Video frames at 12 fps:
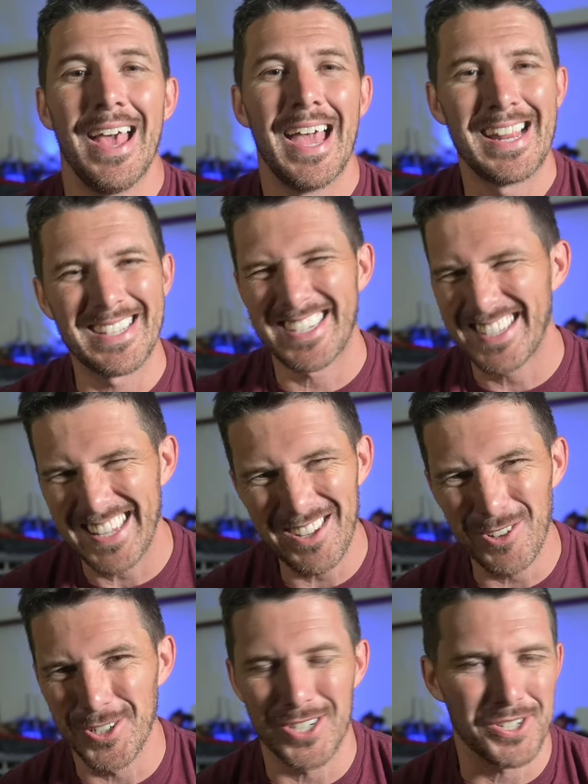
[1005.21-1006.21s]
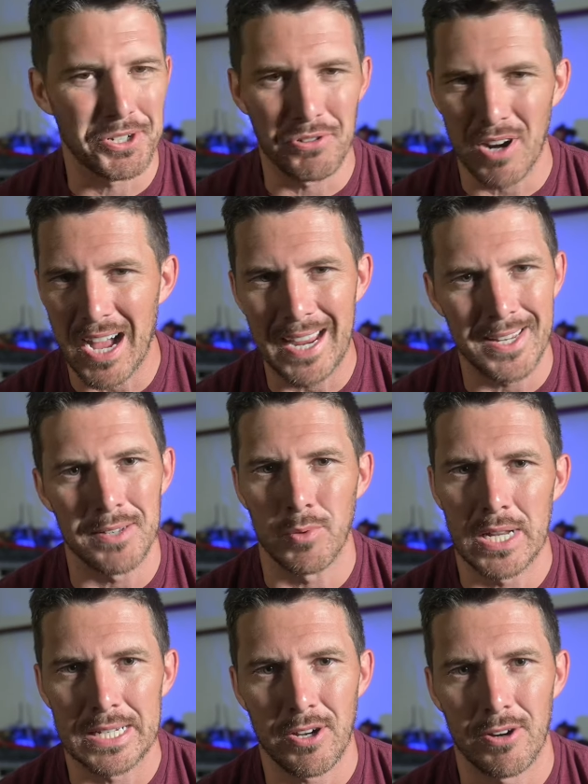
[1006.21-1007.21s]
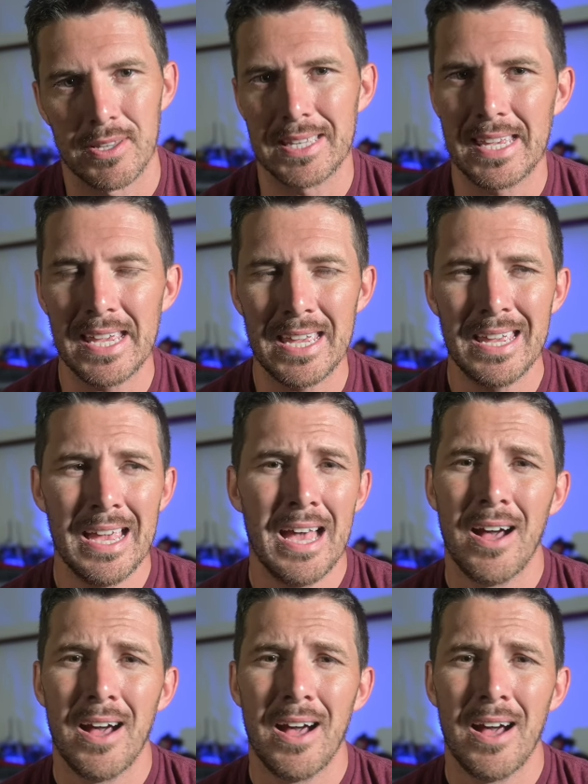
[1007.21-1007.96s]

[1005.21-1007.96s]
and it's still just grinding when I turn the key.